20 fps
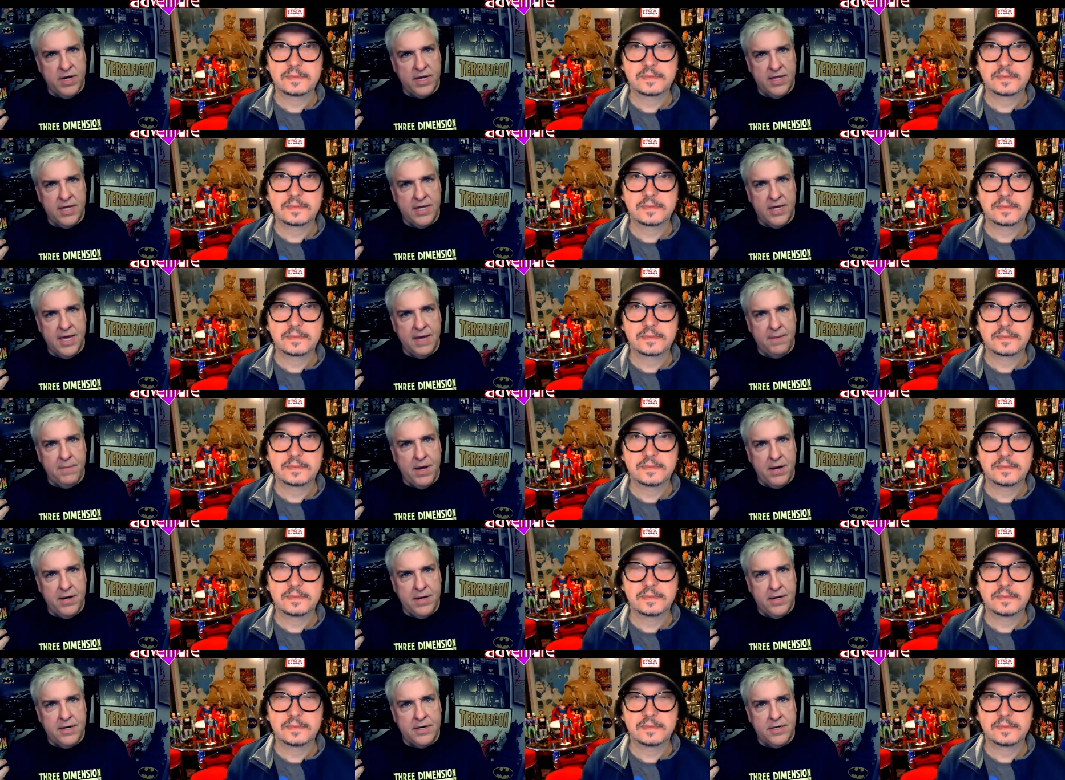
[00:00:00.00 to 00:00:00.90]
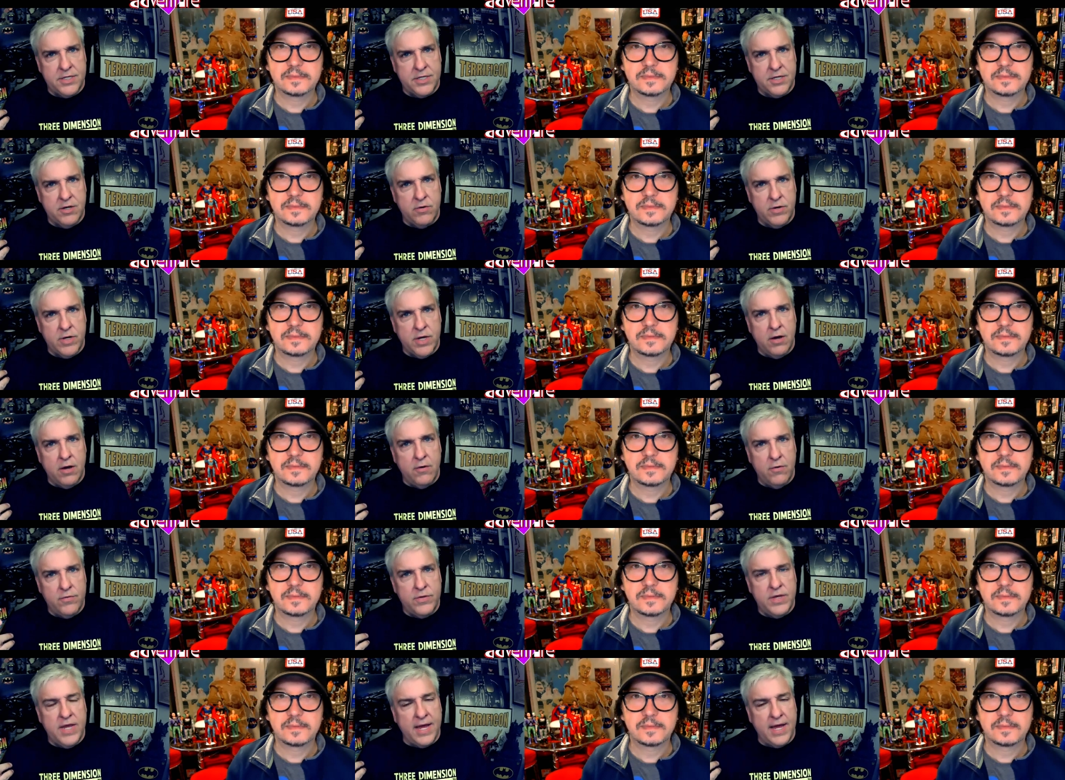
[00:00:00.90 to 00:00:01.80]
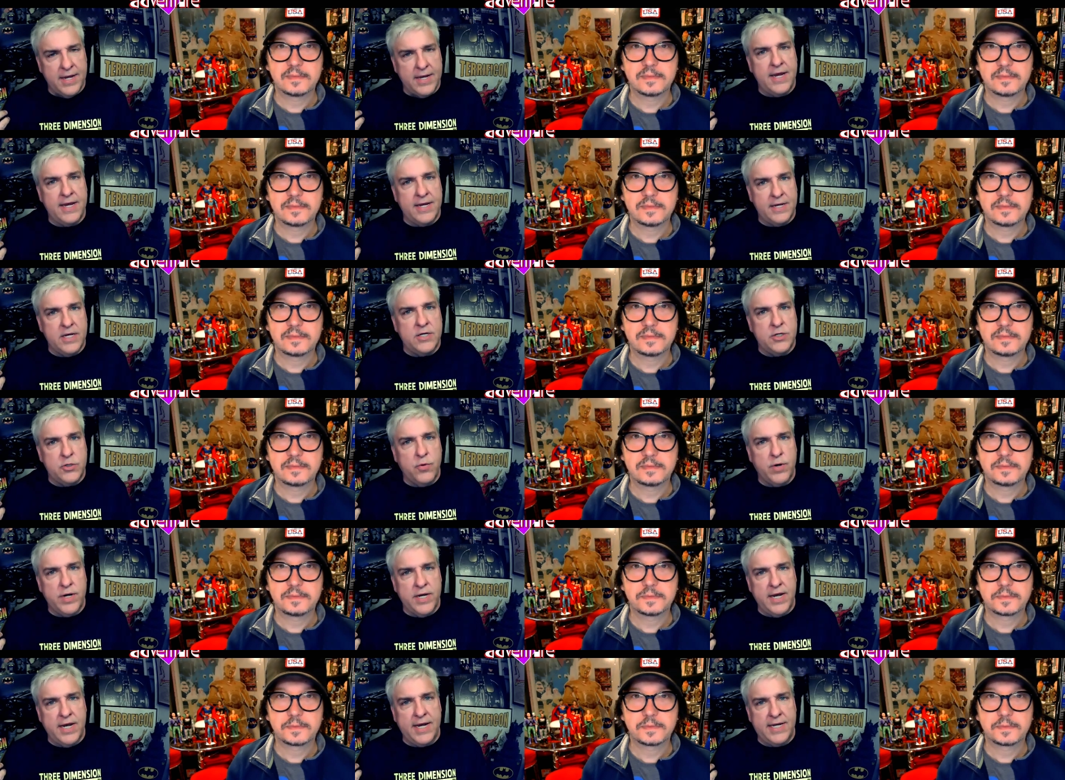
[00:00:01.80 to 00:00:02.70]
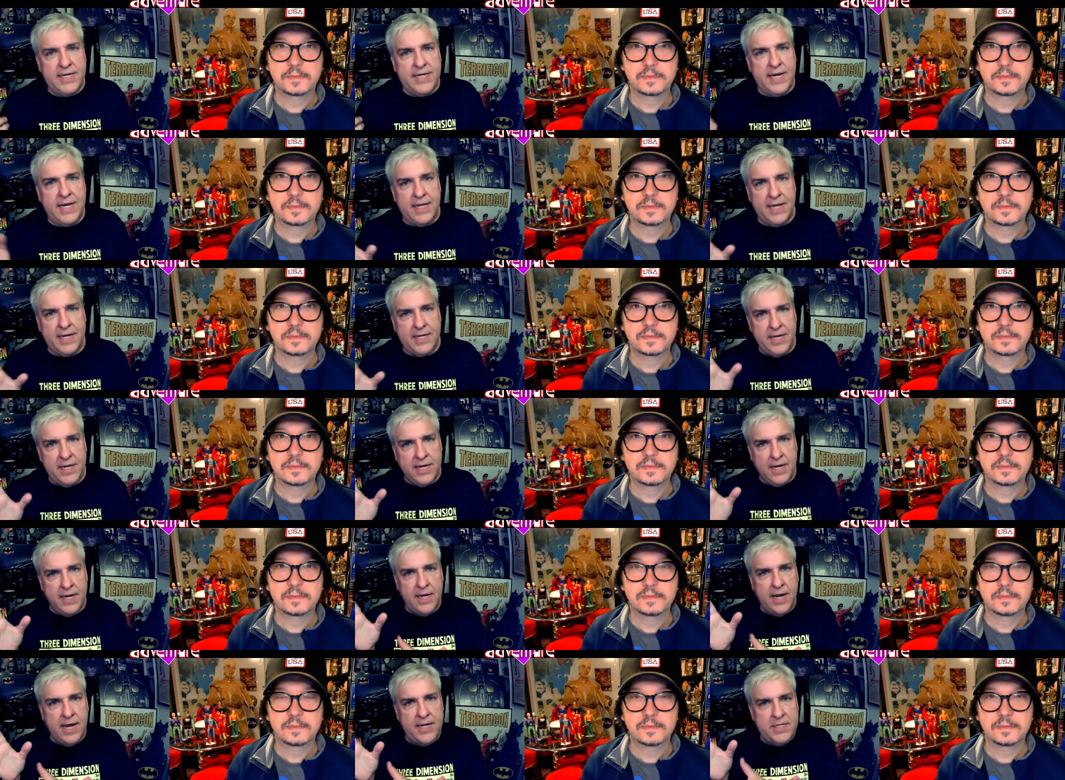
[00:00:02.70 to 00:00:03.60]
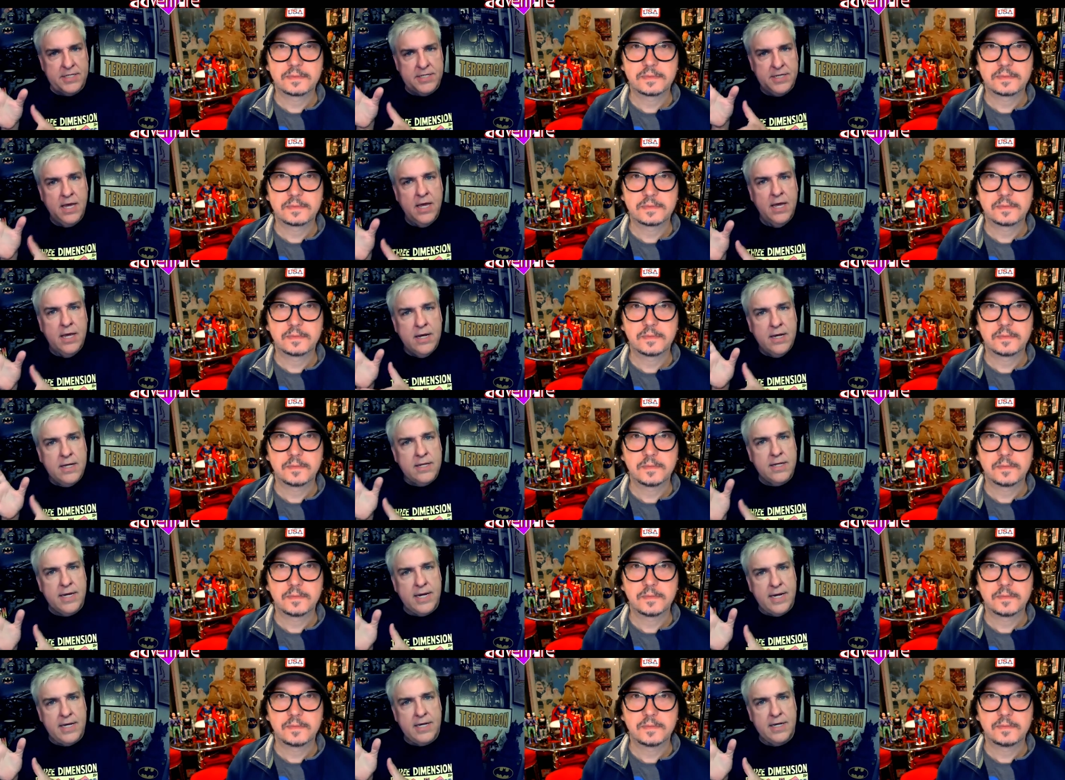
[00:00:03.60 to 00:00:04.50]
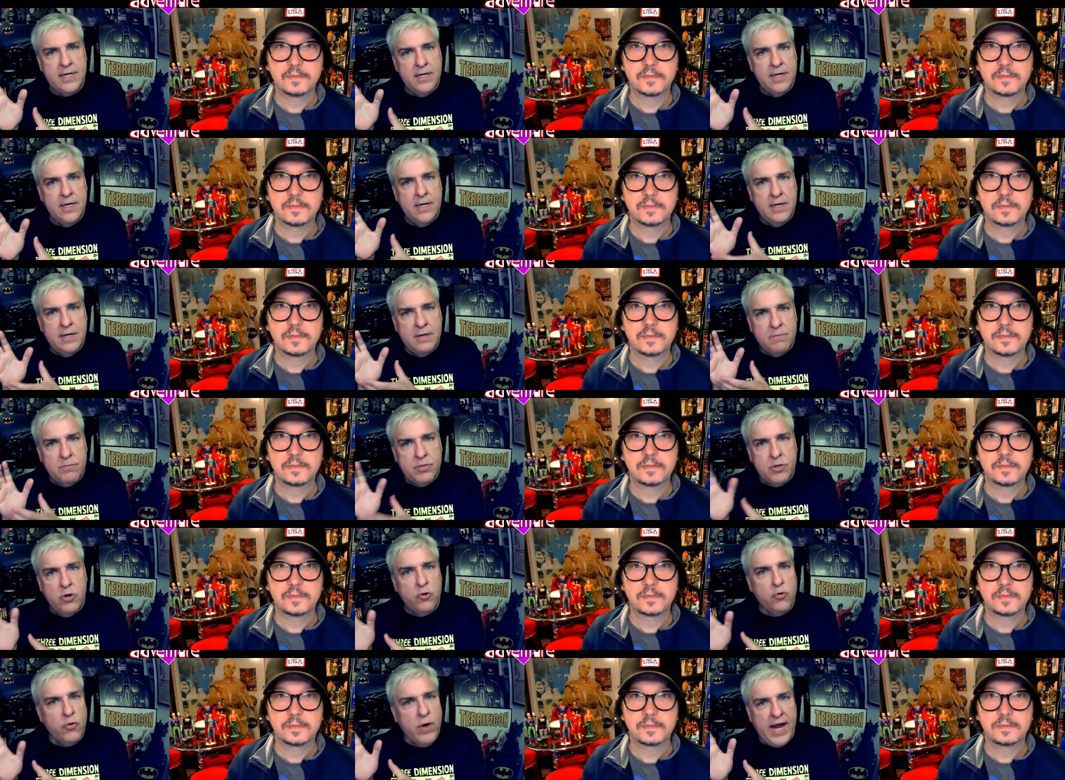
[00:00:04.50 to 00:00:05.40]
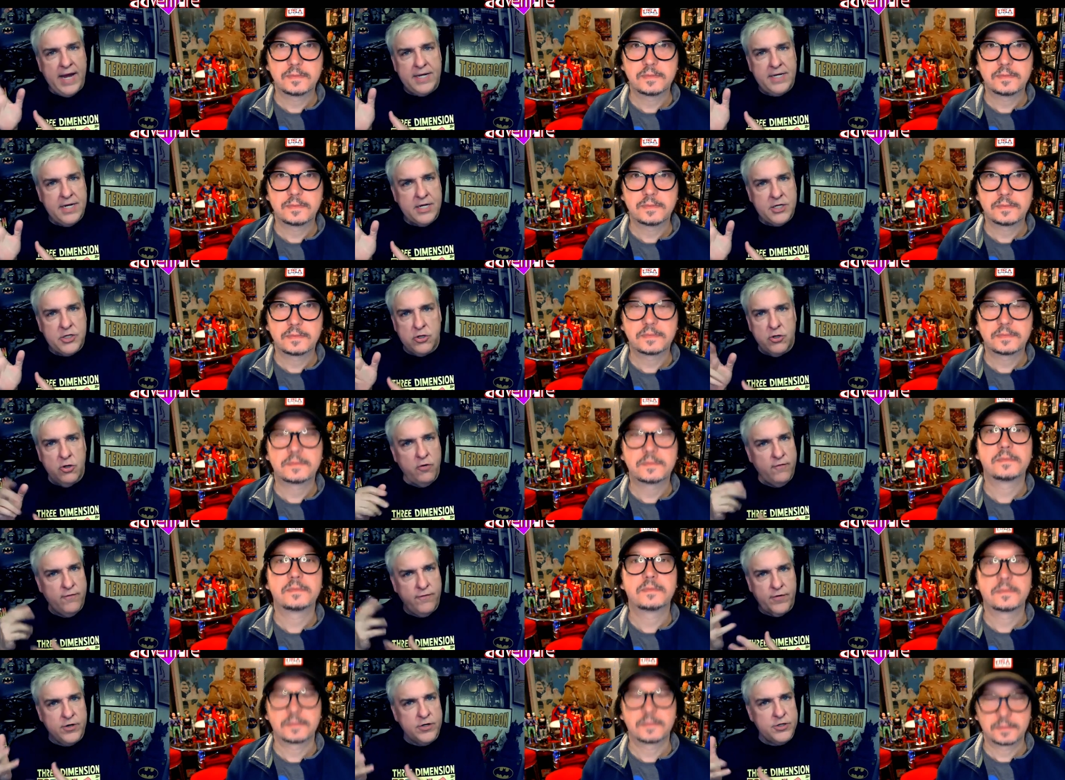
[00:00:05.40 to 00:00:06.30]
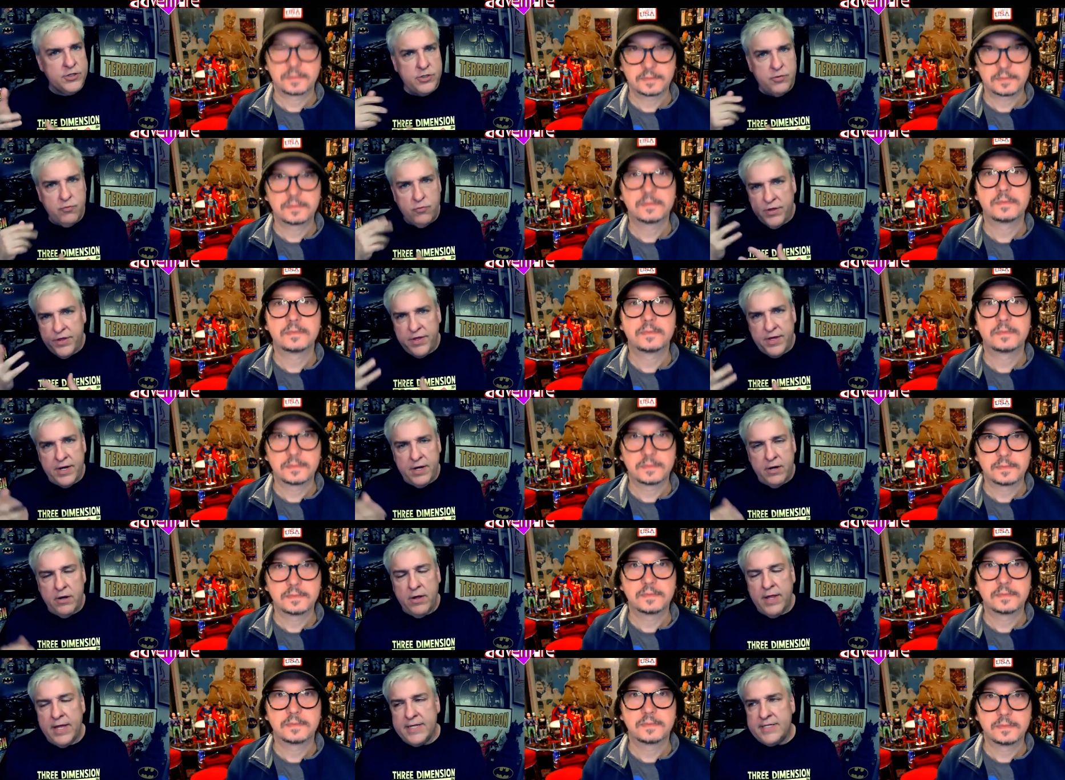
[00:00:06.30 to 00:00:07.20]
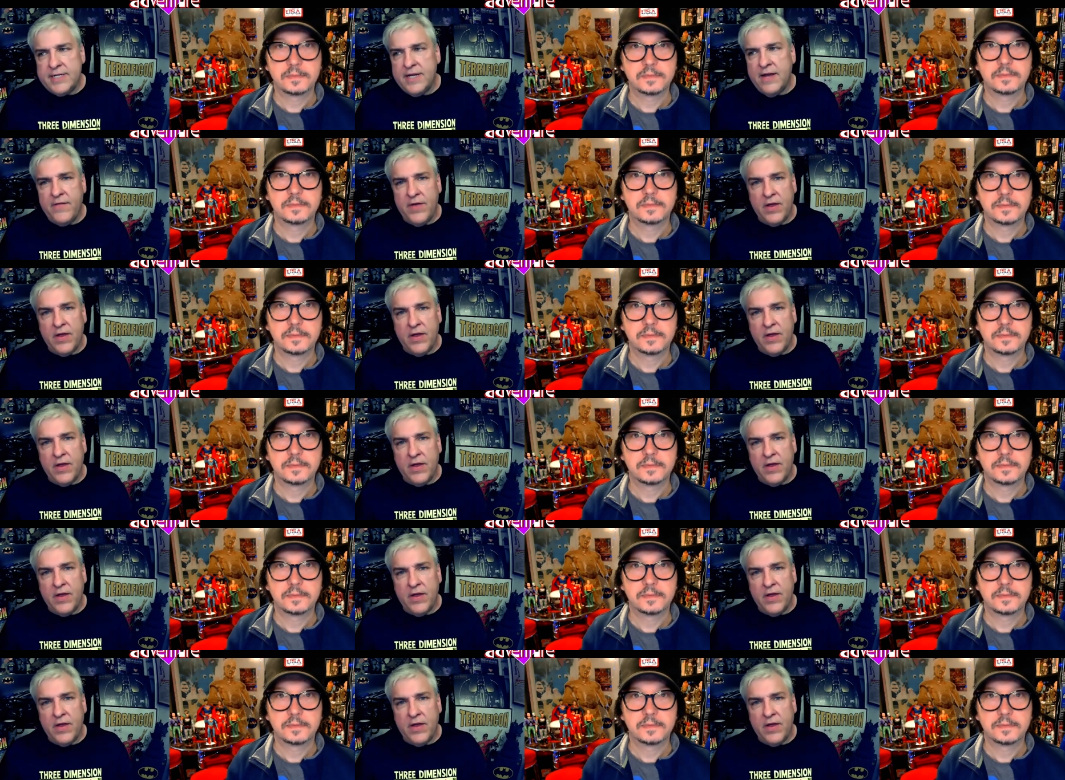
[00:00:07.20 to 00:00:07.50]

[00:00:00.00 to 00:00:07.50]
Speaker 1: I think came out a year or so ago. Yeah, in, in 2019, they did a nice clean Blu-ray digital version with it and all that stuff.